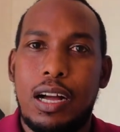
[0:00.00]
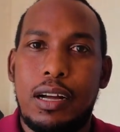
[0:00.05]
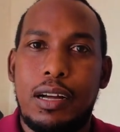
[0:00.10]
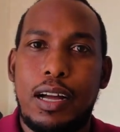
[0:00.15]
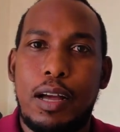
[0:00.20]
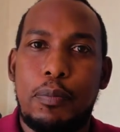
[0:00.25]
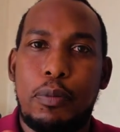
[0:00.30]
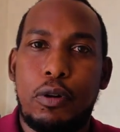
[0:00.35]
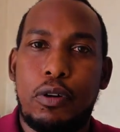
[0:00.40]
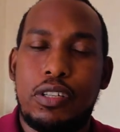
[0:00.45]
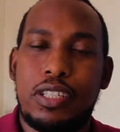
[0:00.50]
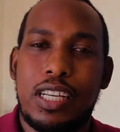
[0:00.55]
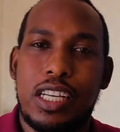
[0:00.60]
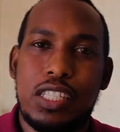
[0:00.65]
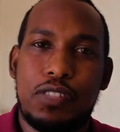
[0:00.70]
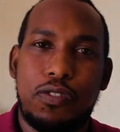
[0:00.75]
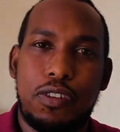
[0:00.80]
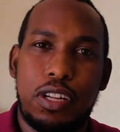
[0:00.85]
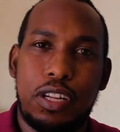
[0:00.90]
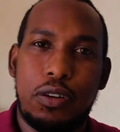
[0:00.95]
I
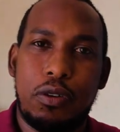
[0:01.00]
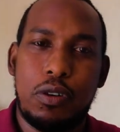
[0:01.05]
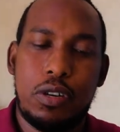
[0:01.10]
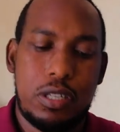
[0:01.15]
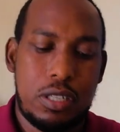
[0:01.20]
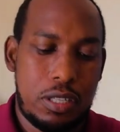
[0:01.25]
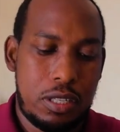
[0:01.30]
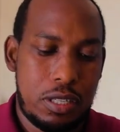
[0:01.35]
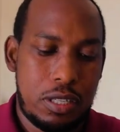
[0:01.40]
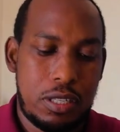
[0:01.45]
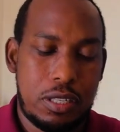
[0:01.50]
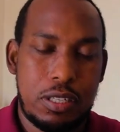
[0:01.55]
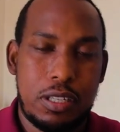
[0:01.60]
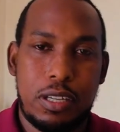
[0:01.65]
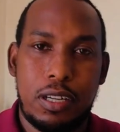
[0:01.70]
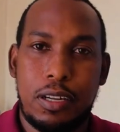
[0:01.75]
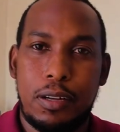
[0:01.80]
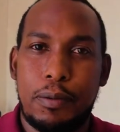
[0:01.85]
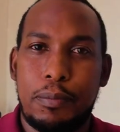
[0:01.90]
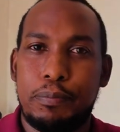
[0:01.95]
apologize for the noise.
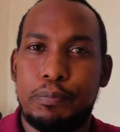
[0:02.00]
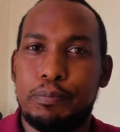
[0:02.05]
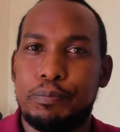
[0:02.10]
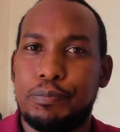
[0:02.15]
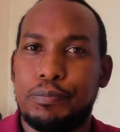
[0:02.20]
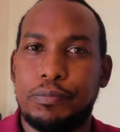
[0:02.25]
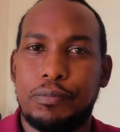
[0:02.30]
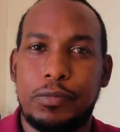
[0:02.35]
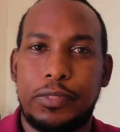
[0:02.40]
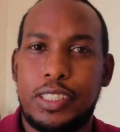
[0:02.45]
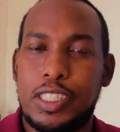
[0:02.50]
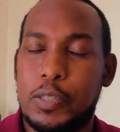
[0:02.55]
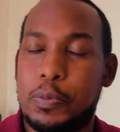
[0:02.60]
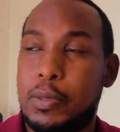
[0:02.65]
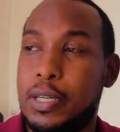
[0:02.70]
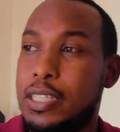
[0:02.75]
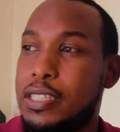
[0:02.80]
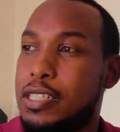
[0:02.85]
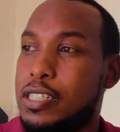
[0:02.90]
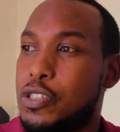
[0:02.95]
This
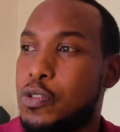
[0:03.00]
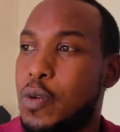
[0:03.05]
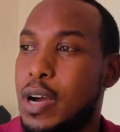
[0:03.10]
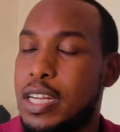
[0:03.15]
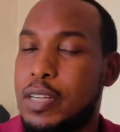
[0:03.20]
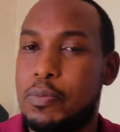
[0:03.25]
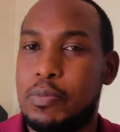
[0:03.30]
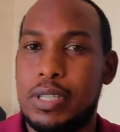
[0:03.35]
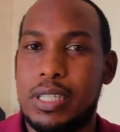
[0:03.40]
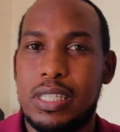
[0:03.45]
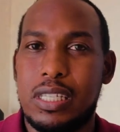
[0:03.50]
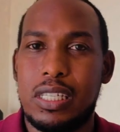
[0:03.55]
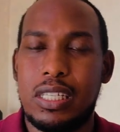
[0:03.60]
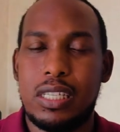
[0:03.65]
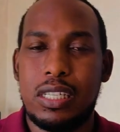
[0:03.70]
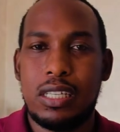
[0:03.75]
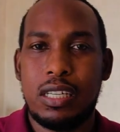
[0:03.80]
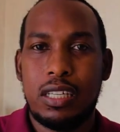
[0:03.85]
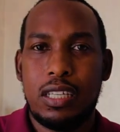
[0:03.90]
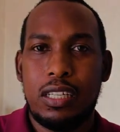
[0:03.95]
place is quite
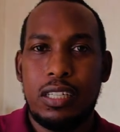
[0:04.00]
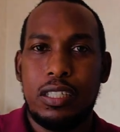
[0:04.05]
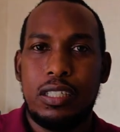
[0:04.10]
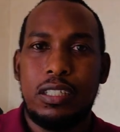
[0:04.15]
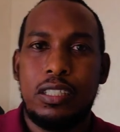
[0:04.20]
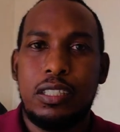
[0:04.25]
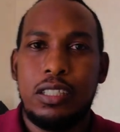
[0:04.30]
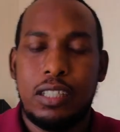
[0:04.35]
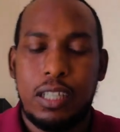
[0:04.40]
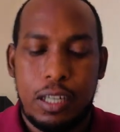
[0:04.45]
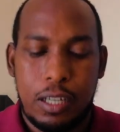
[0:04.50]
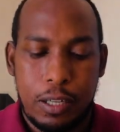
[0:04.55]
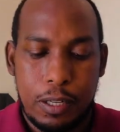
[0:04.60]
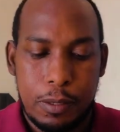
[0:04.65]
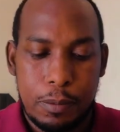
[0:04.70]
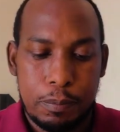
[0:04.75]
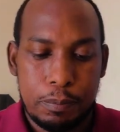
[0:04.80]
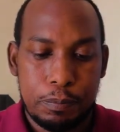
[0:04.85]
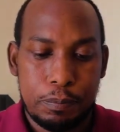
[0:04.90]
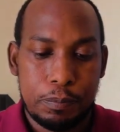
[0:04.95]
busy.
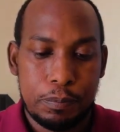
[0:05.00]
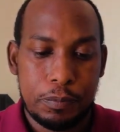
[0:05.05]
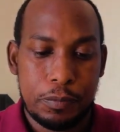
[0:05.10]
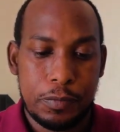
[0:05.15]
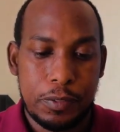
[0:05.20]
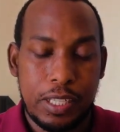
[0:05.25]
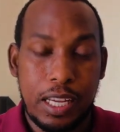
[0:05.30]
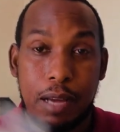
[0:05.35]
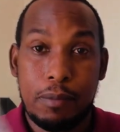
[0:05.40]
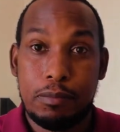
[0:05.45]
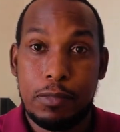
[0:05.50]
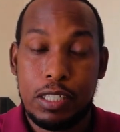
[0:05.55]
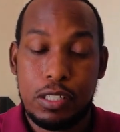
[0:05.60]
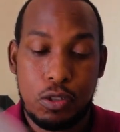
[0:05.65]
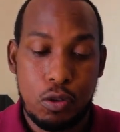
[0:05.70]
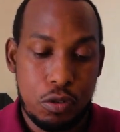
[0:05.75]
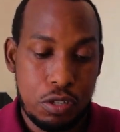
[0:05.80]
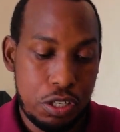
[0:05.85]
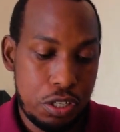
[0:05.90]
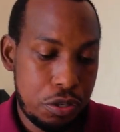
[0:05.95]
Yeah,
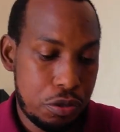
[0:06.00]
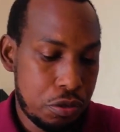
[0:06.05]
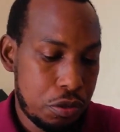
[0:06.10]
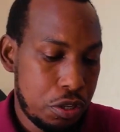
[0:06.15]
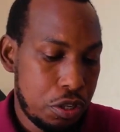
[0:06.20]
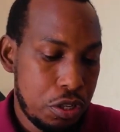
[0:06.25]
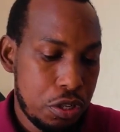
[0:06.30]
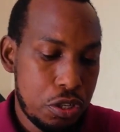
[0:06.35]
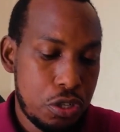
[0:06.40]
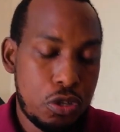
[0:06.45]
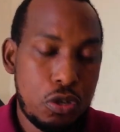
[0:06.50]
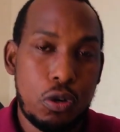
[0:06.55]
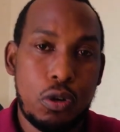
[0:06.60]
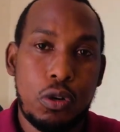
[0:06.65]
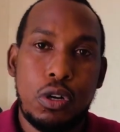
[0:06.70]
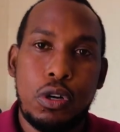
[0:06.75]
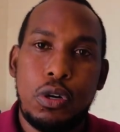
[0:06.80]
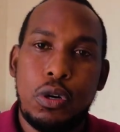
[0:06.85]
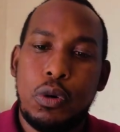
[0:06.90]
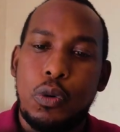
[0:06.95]
let's continue.
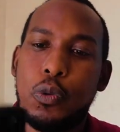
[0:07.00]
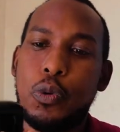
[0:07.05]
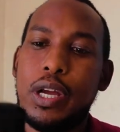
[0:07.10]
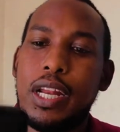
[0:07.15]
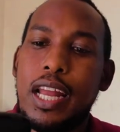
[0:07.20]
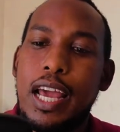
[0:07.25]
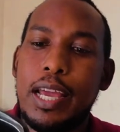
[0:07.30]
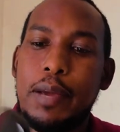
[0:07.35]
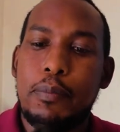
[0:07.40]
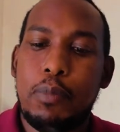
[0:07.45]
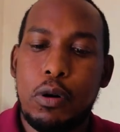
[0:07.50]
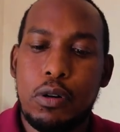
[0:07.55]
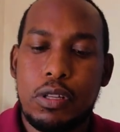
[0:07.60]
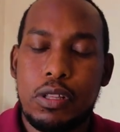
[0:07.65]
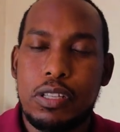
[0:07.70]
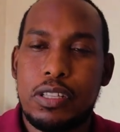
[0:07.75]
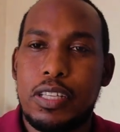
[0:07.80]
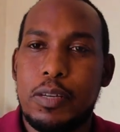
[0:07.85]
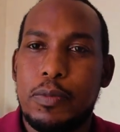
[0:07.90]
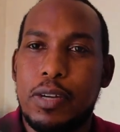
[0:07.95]
So when I
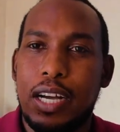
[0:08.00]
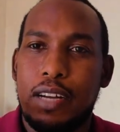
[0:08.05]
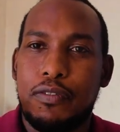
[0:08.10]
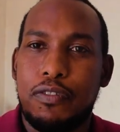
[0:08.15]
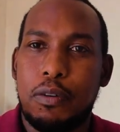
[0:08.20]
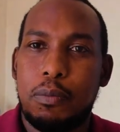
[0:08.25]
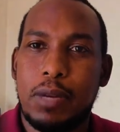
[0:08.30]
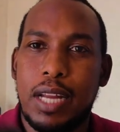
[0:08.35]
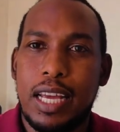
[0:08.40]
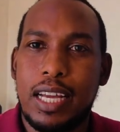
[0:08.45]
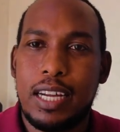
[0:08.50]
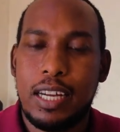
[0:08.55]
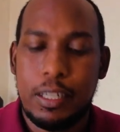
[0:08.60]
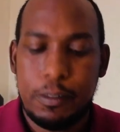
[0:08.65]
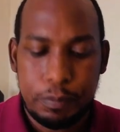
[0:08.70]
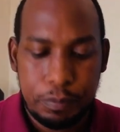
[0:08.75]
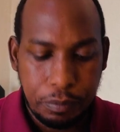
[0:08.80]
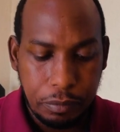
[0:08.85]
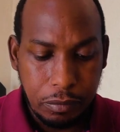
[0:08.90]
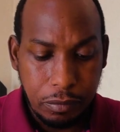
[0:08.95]
bought the SIM card from
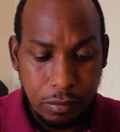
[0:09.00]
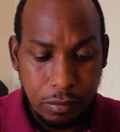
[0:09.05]
Leica,